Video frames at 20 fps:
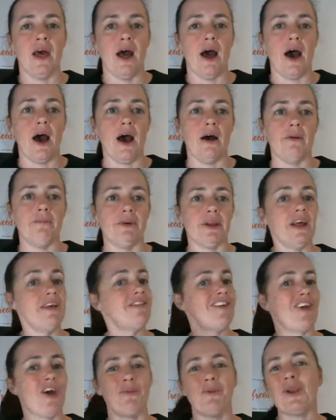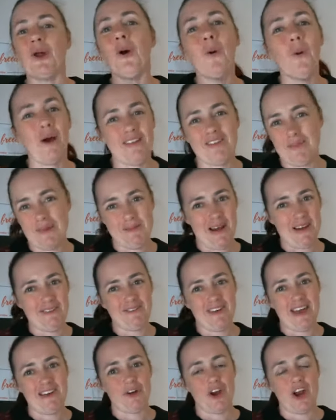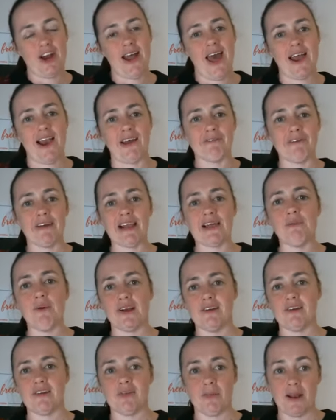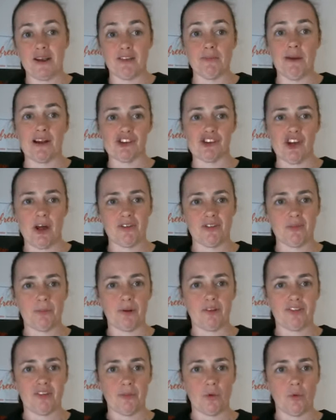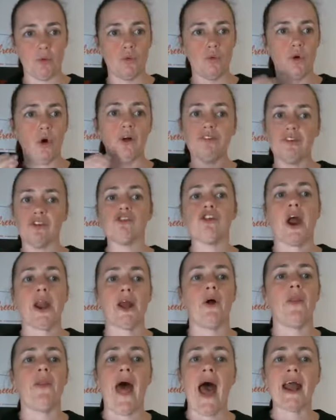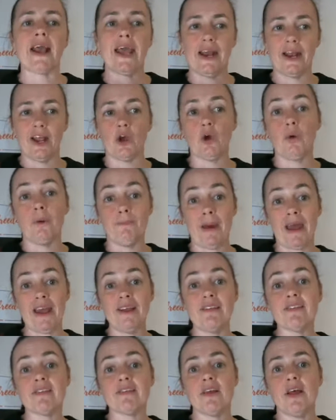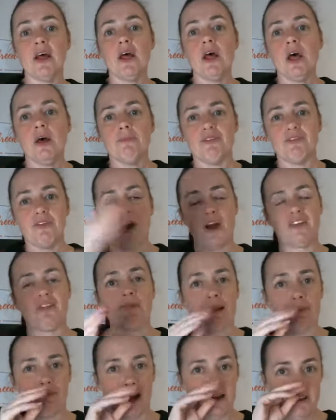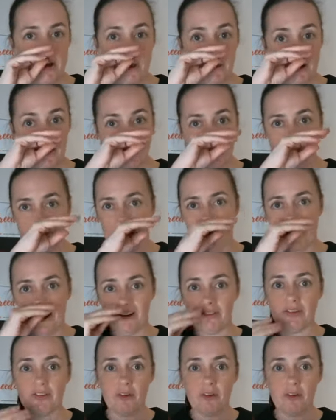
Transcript: But SEO will always be my favorite. And I really wanted to spend as much time as possible concentrating on that, getting a good base before I split my time with something else.